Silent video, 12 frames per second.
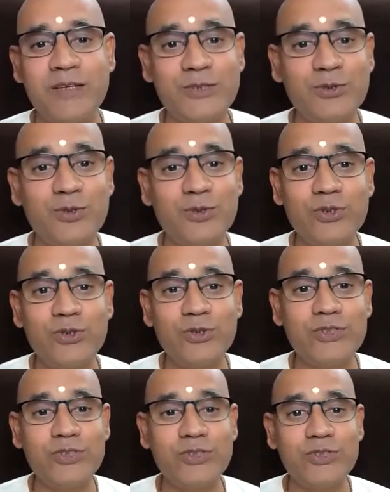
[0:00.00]
His guru
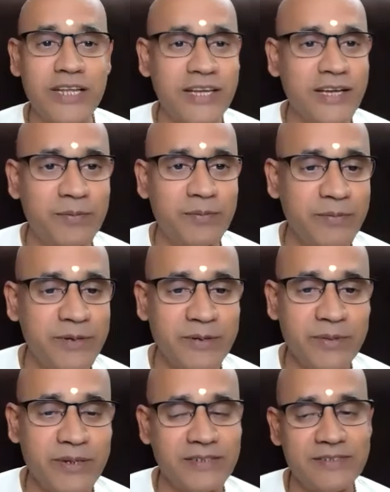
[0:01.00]
said, don't take up
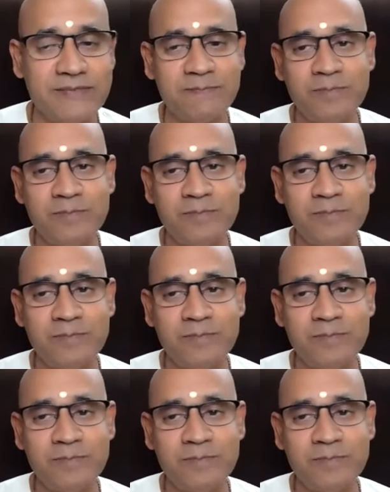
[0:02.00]
commitment.